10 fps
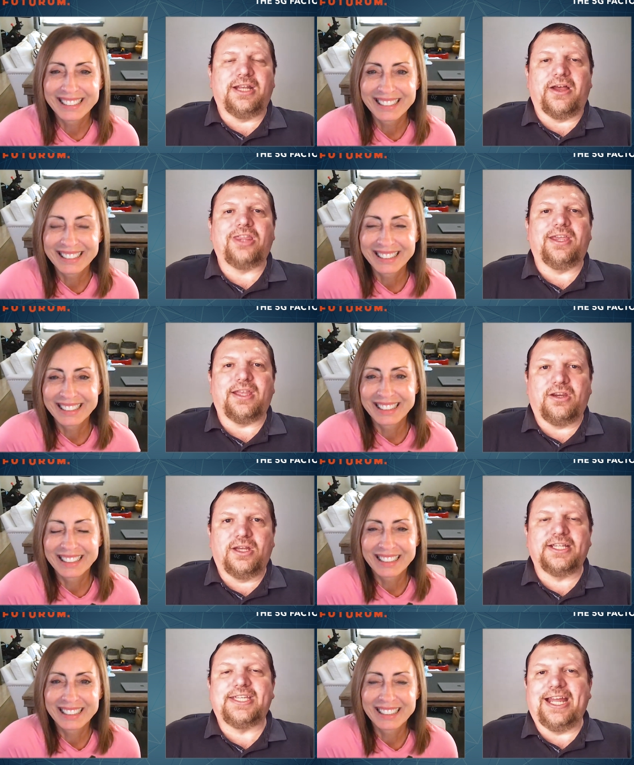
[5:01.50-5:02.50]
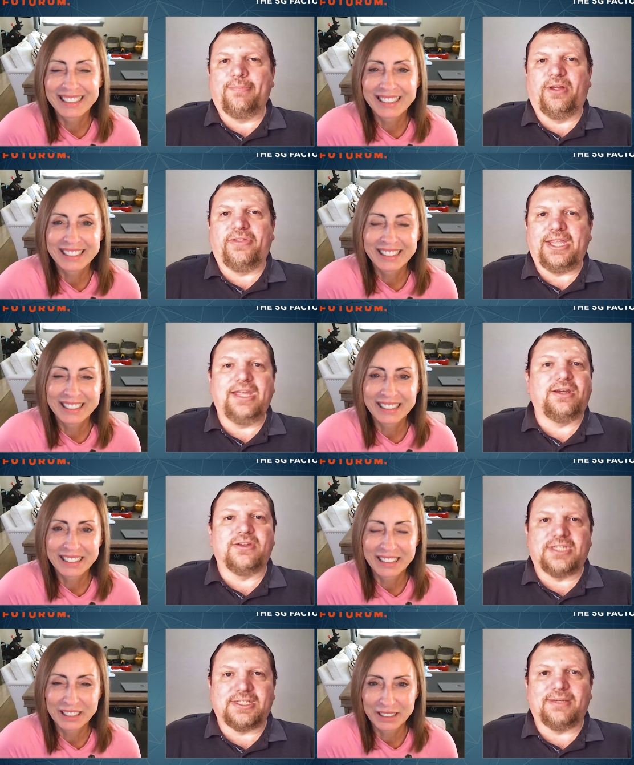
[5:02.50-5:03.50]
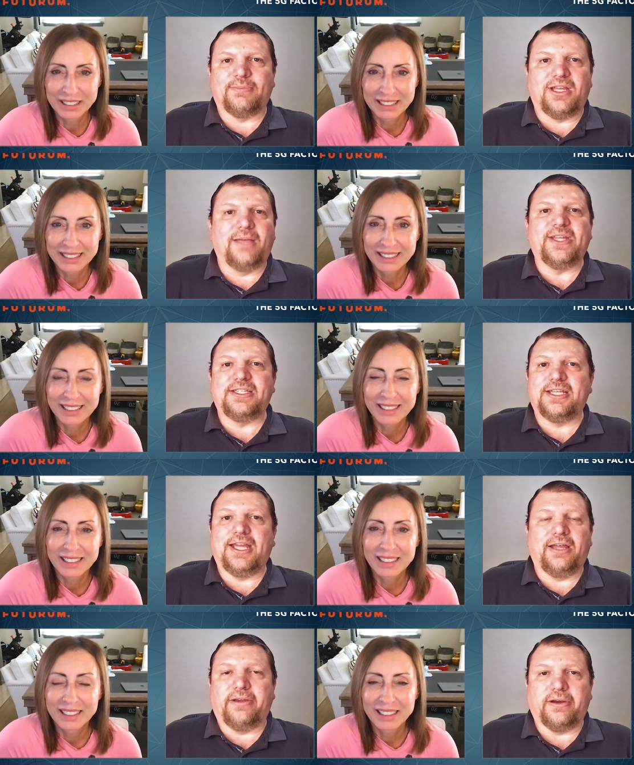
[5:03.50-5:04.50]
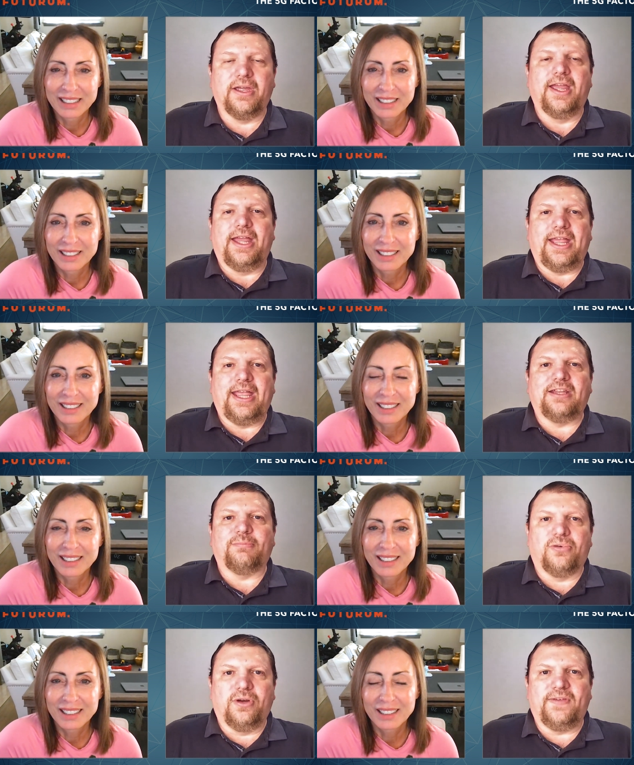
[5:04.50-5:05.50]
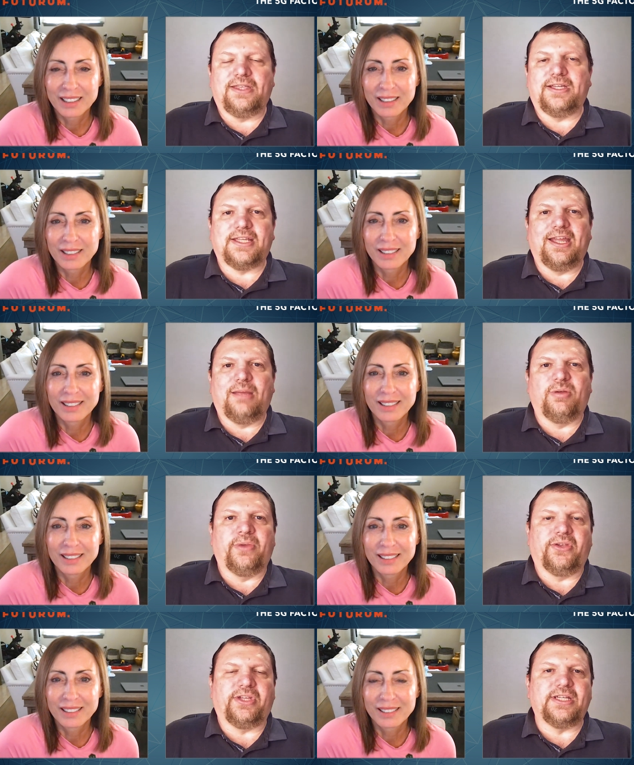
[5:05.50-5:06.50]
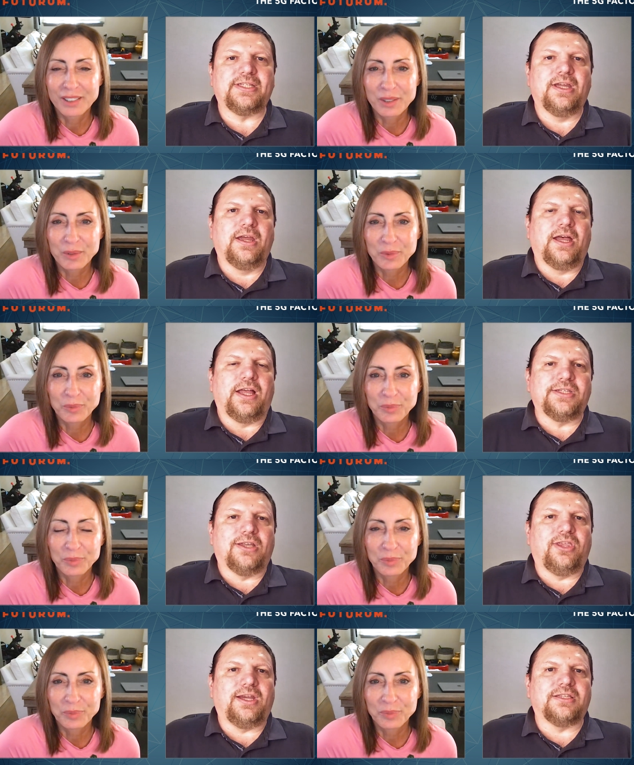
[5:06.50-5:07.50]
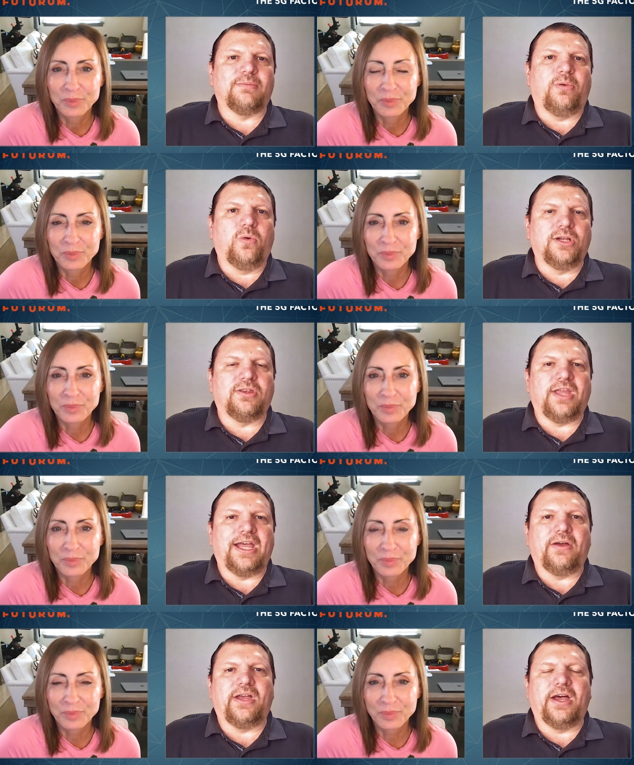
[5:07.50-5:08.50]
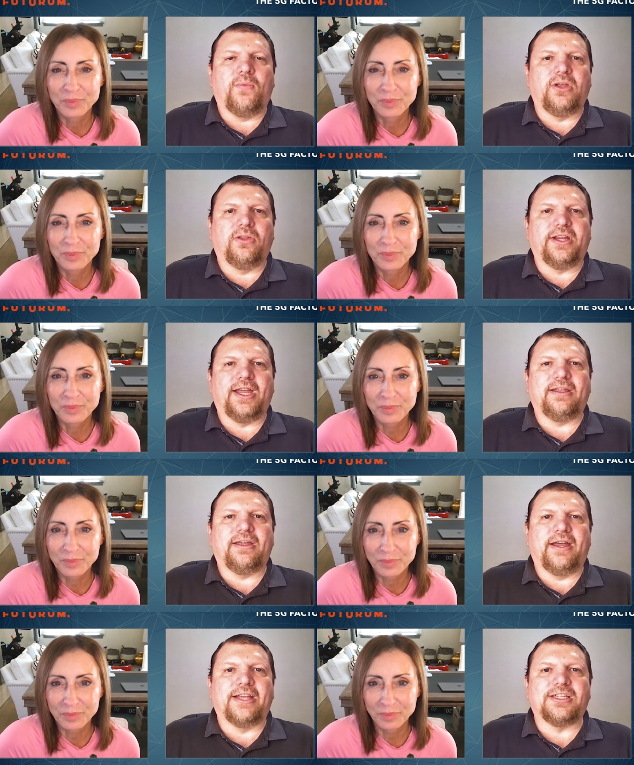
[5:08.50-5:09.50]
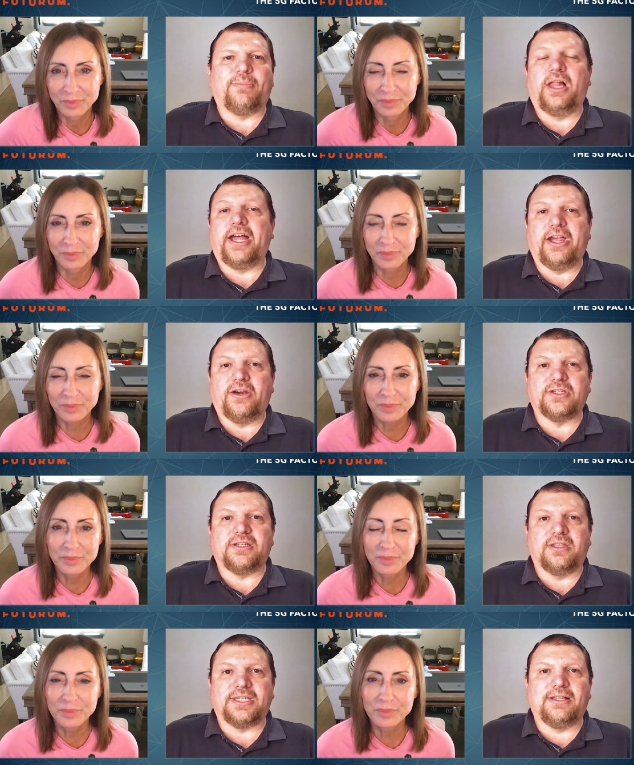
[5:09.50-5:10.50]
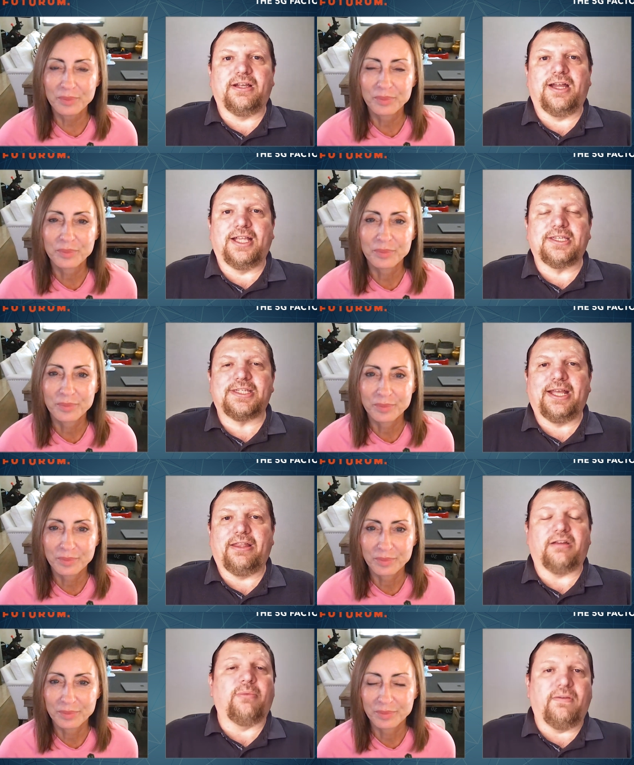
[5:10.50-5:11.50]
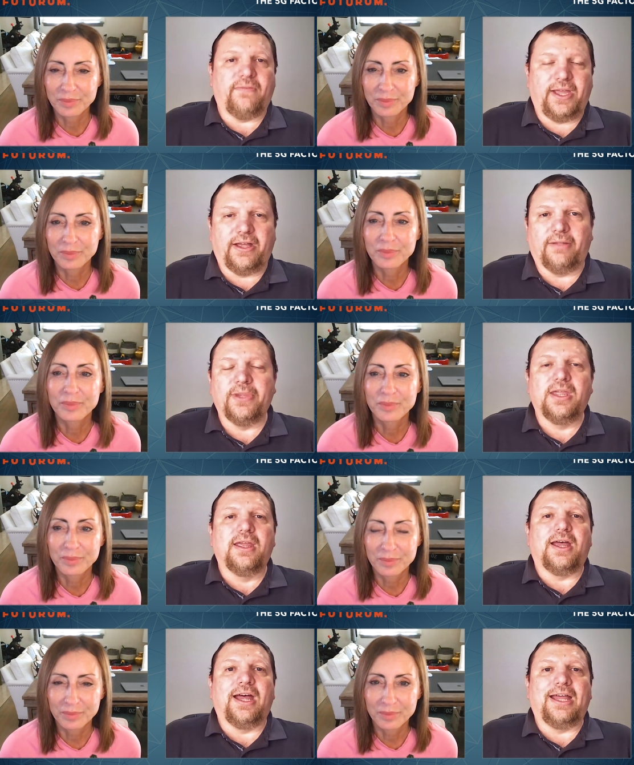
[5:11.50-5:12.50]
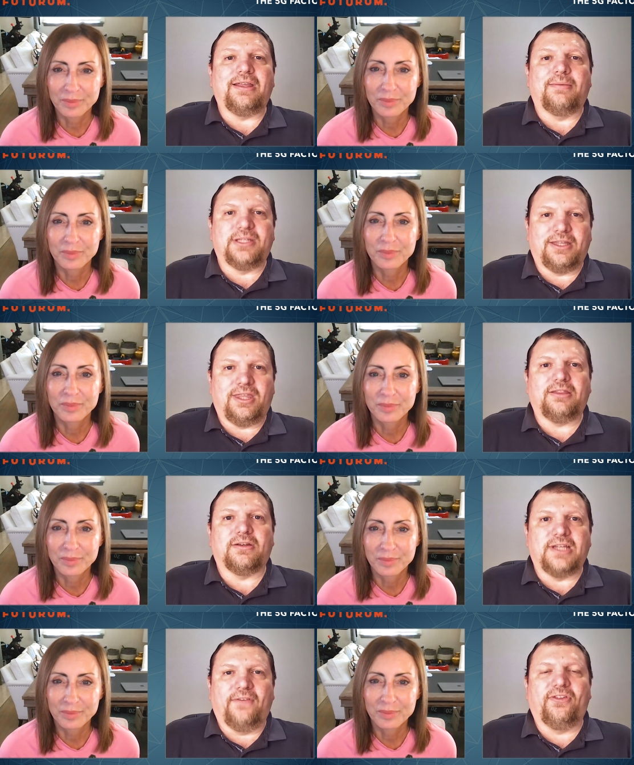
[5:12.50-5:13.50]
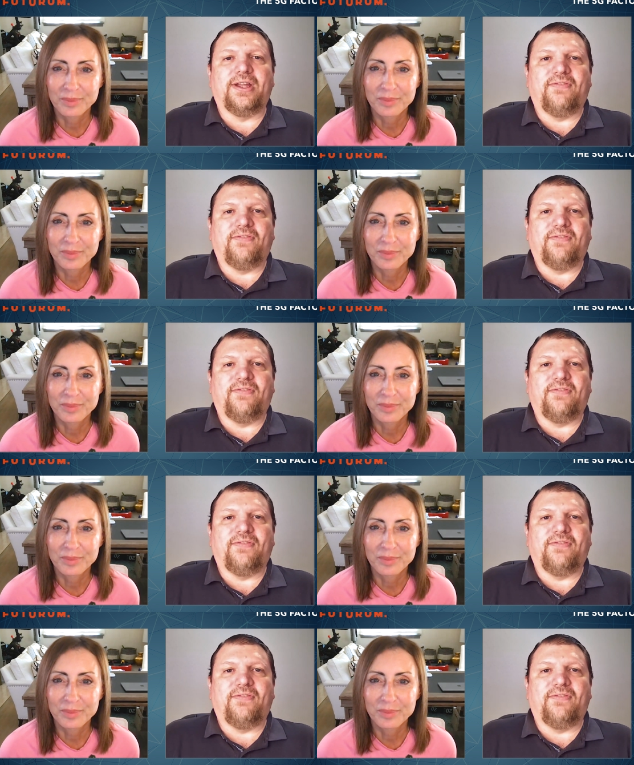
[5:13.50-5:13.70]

Speaker 1: you know, I think a good example of the ecosystem coming together and improving these capabilities. Also, I think it's important that when you look at suppliers on the silicon side, like Marvell, I think they're definitely